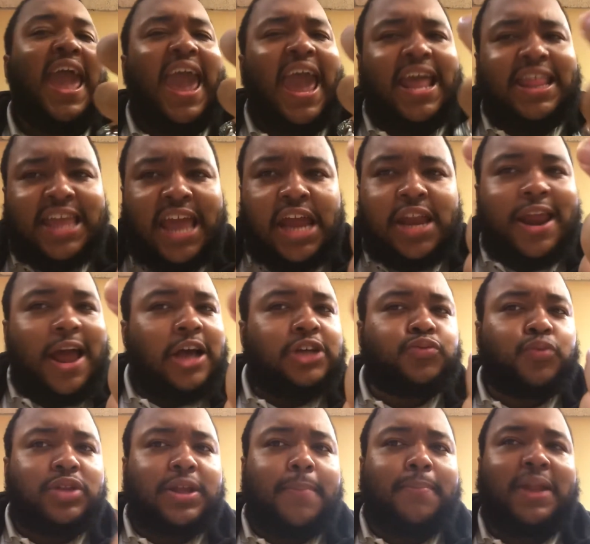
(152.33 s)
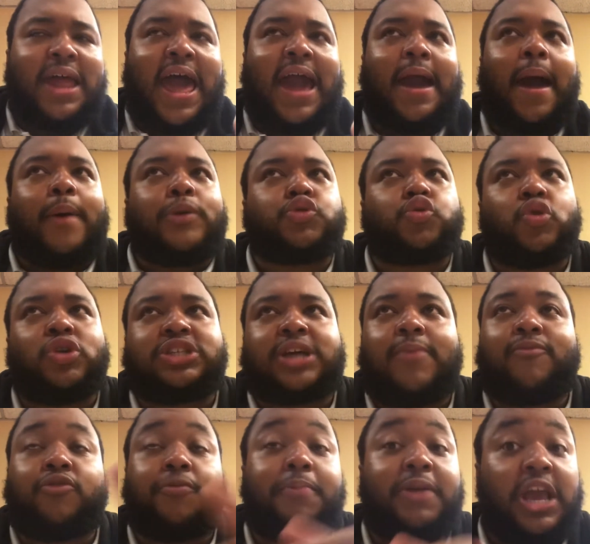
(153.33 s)
And the announcement that Black Ops 3 is
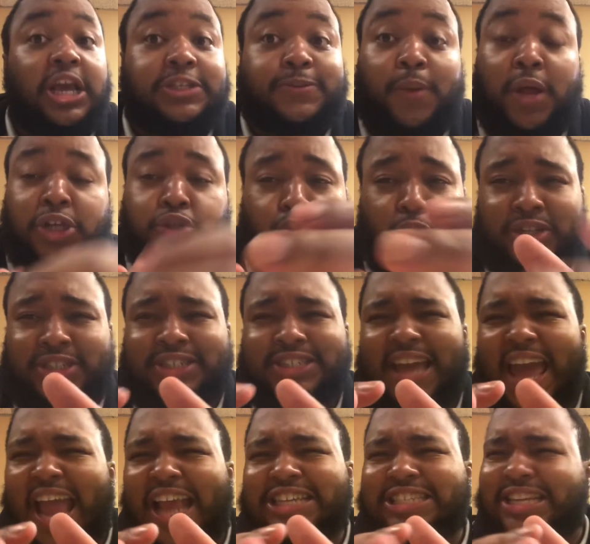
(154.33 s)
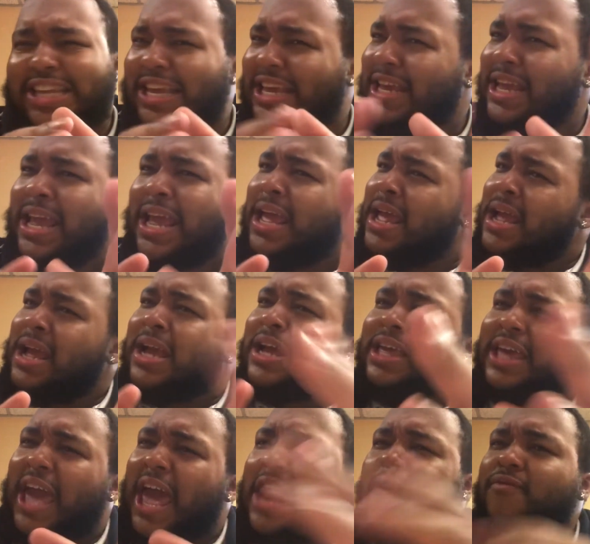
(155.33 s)
coming for PS Plus, which is actually
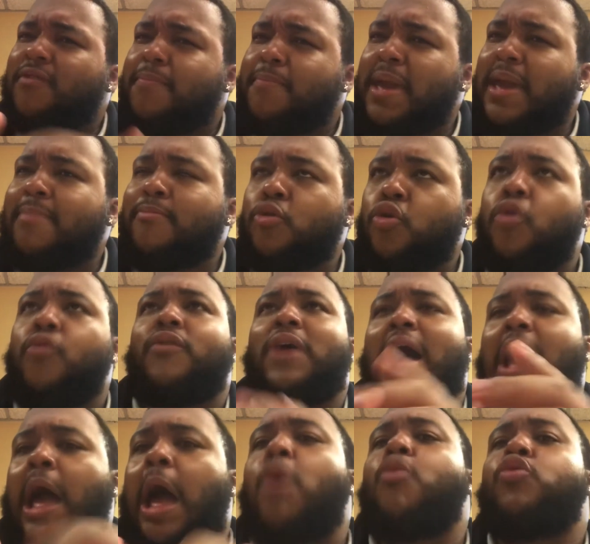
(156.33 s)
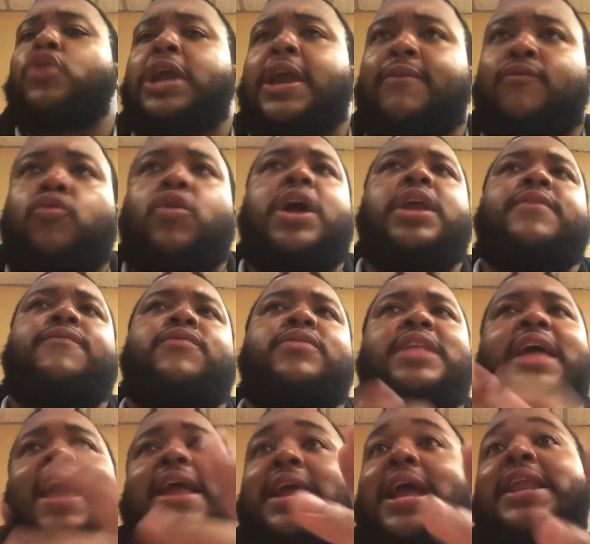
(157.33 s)
kind of a big move. I will give credit for
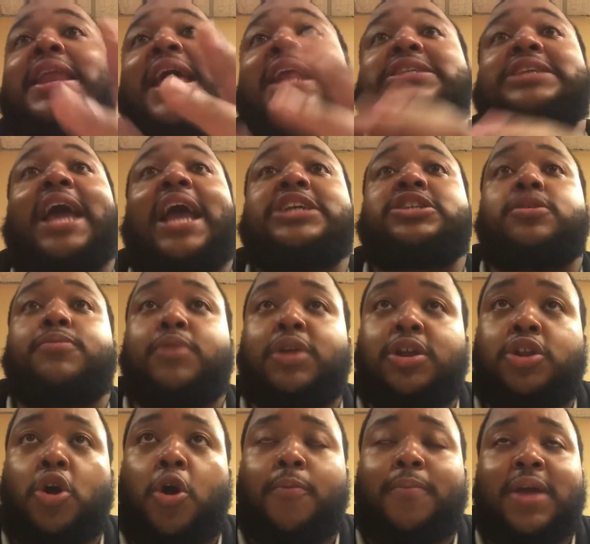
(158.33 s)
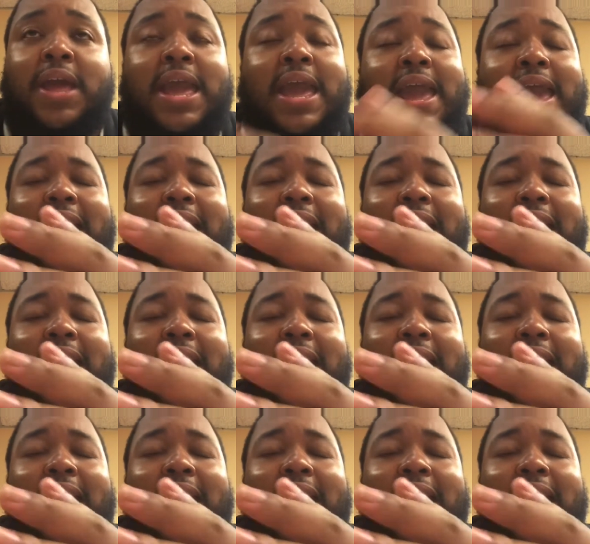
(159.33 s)
that, and that's actually pretty dope.